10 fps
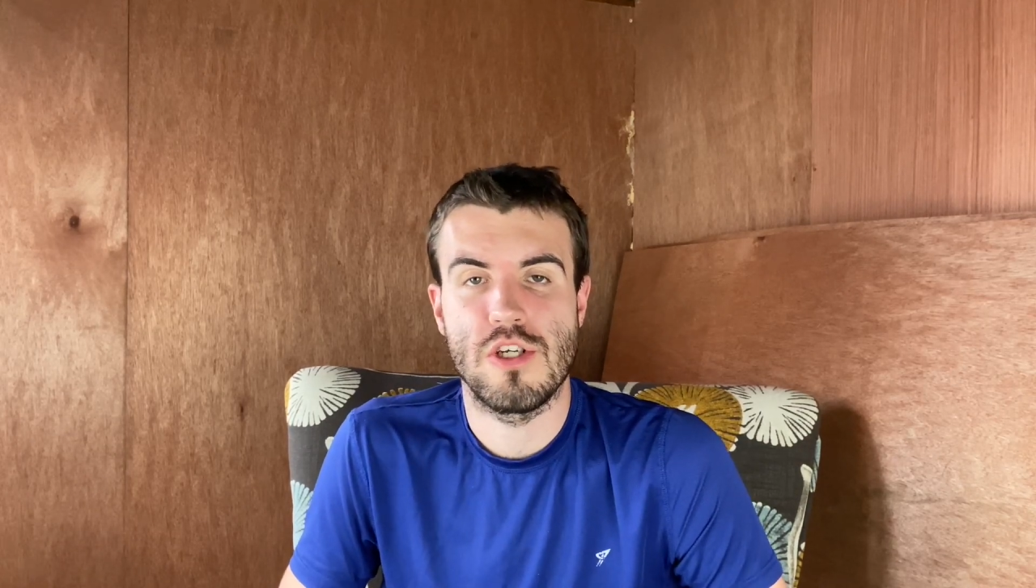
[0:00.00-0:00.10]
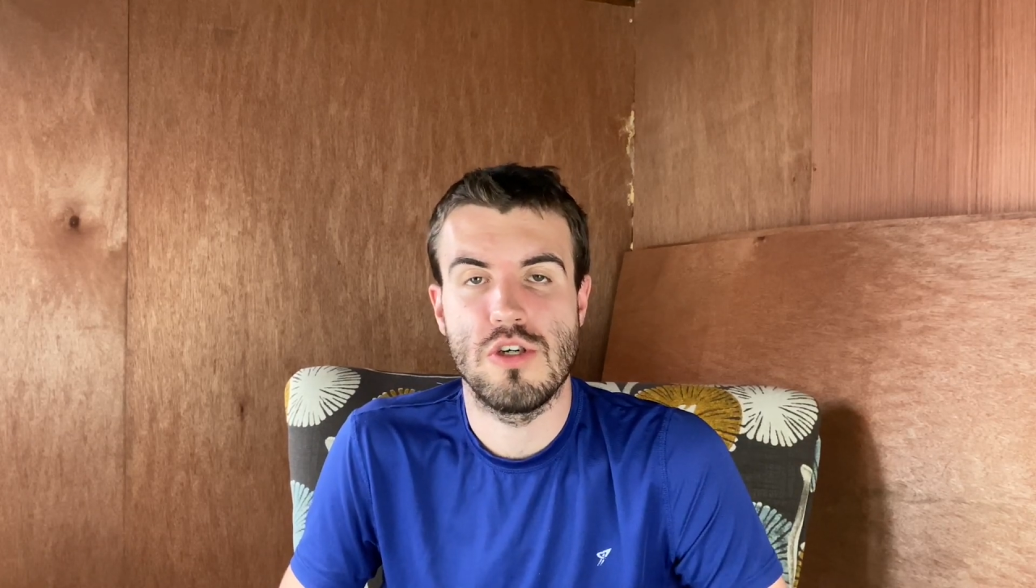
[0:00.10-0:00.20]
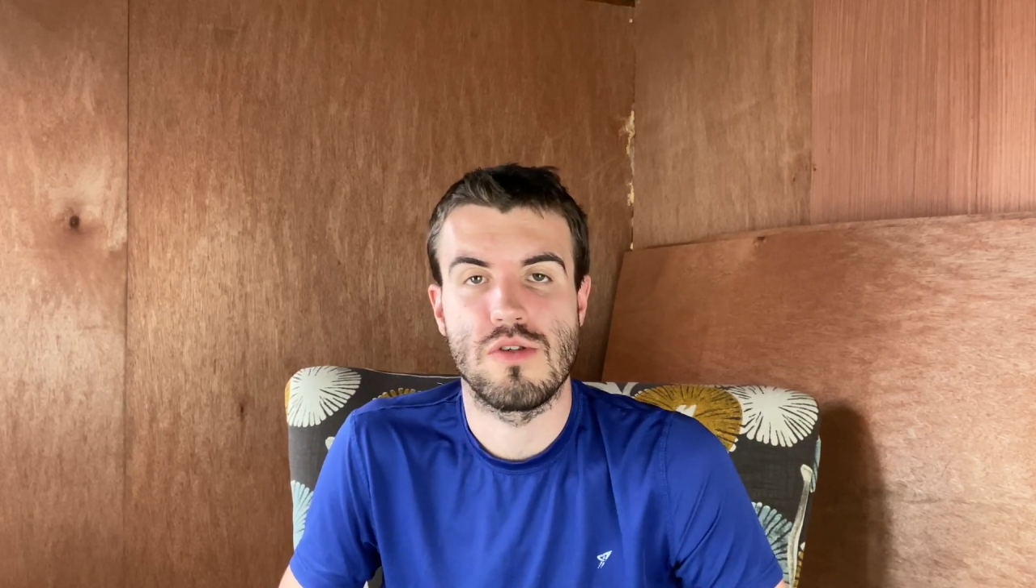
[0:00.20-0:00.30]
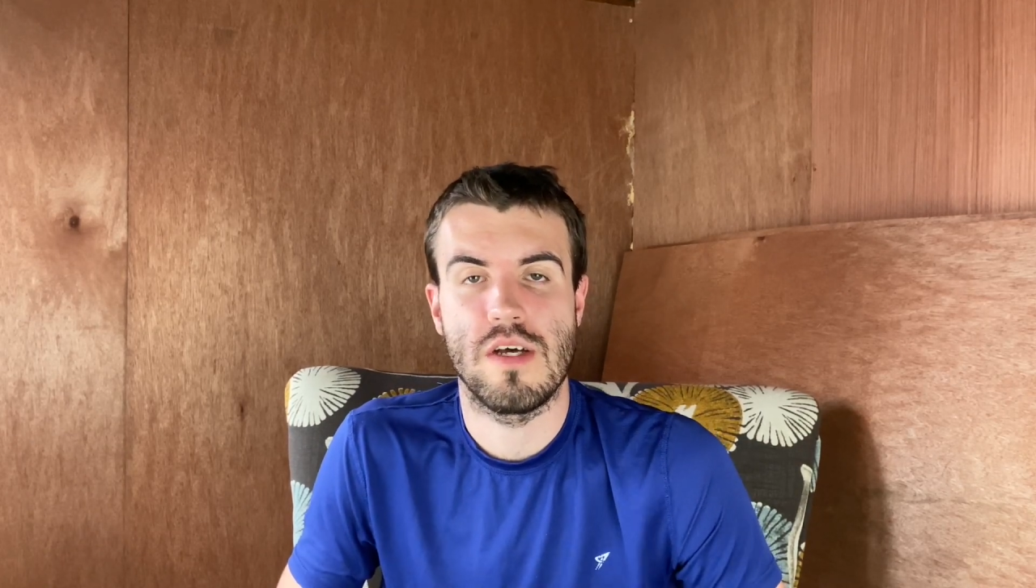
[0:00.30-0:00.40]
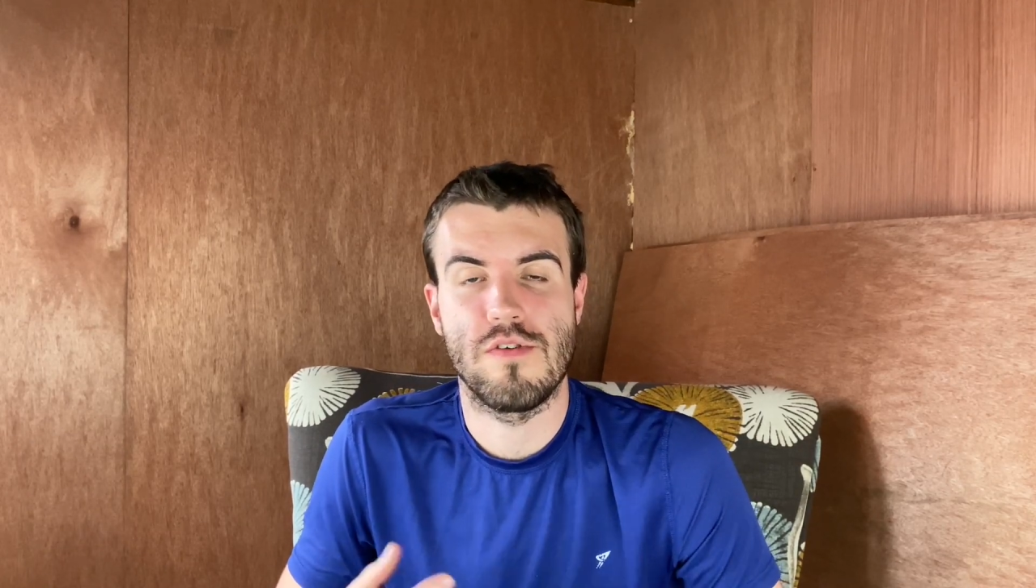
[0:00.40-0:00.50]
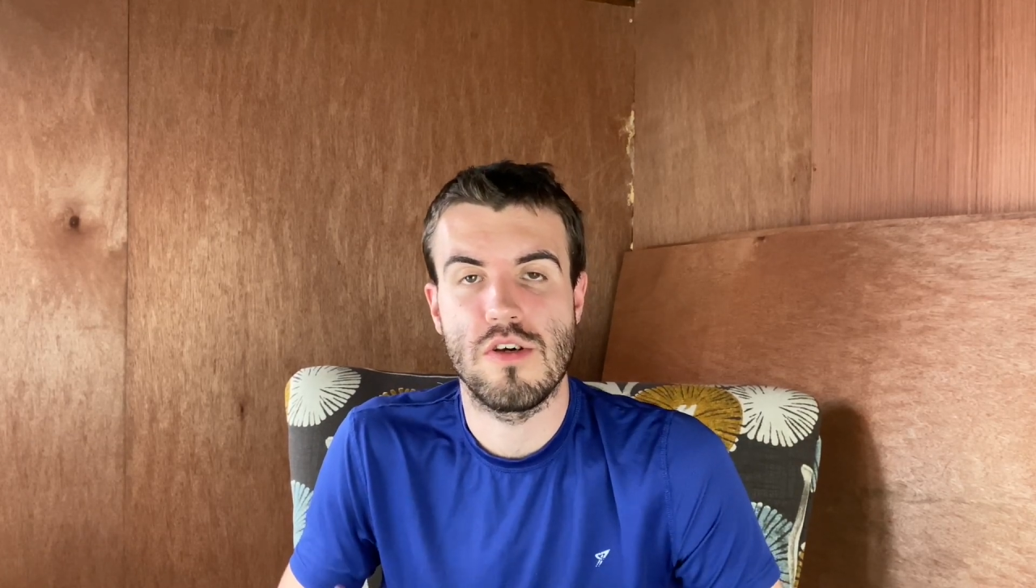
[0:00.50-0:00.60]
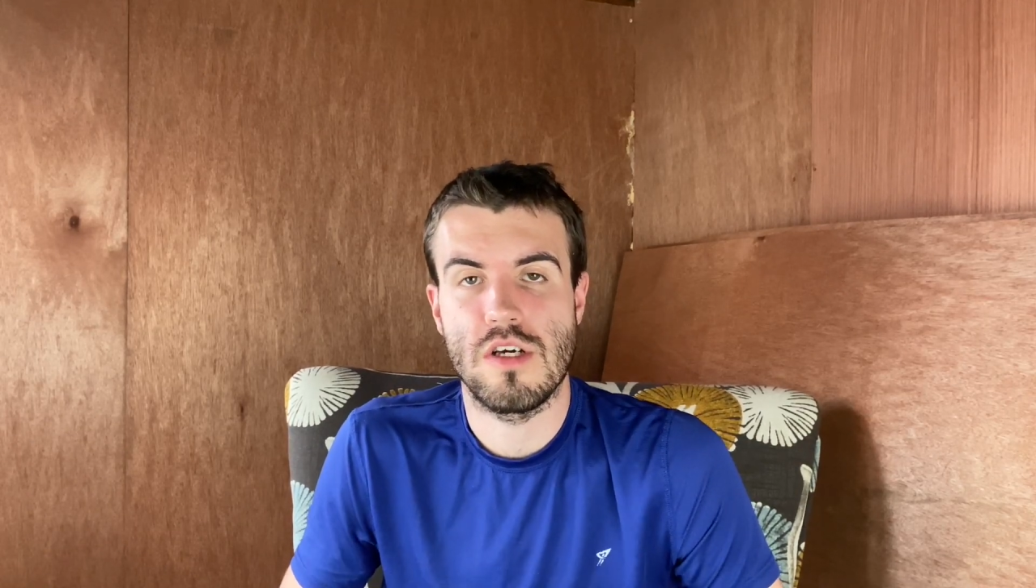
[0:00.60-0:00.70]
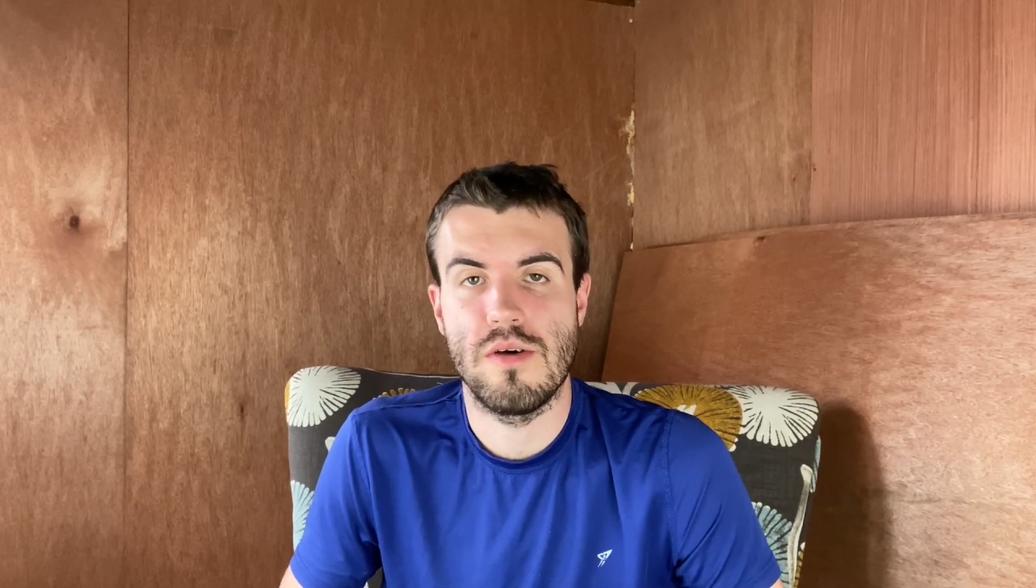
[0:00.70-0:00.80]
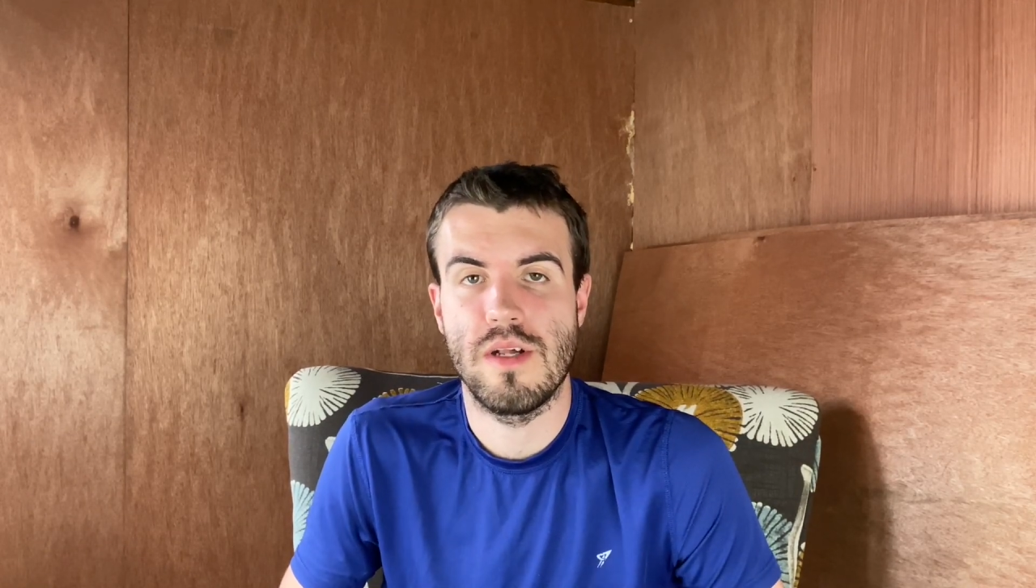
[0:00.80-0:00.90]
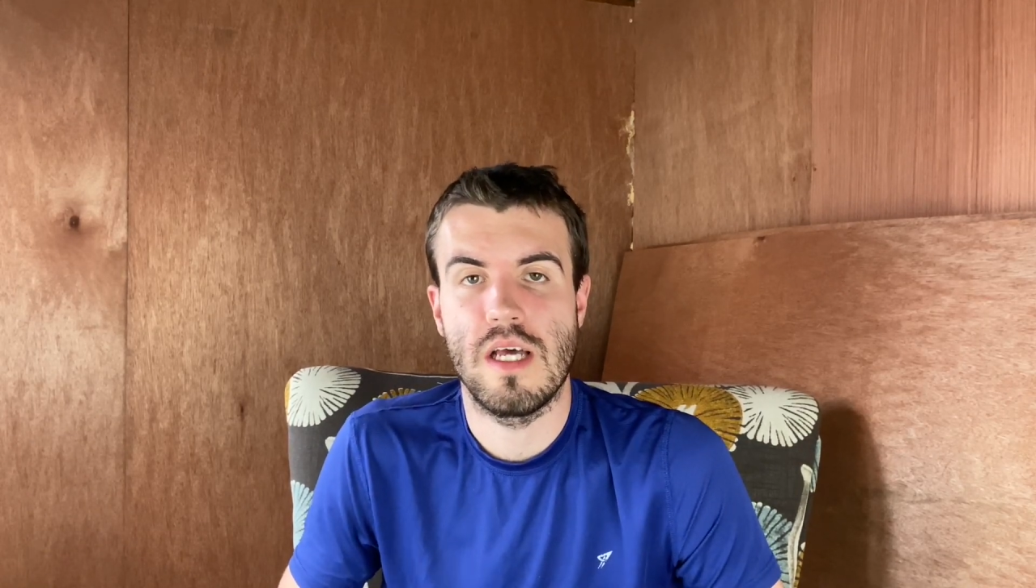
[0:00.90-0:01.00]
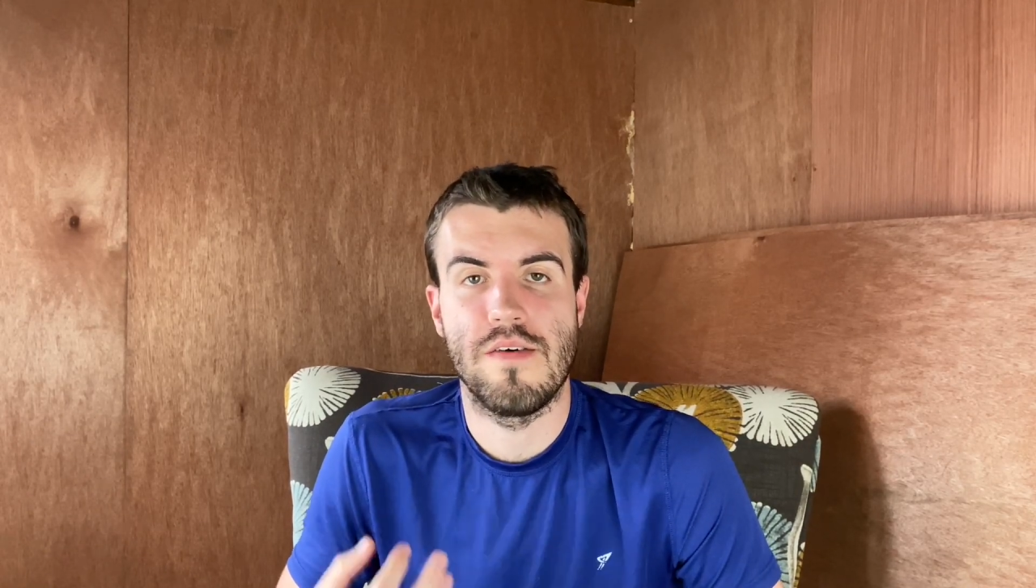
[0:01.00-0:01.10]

children to have a good go at it,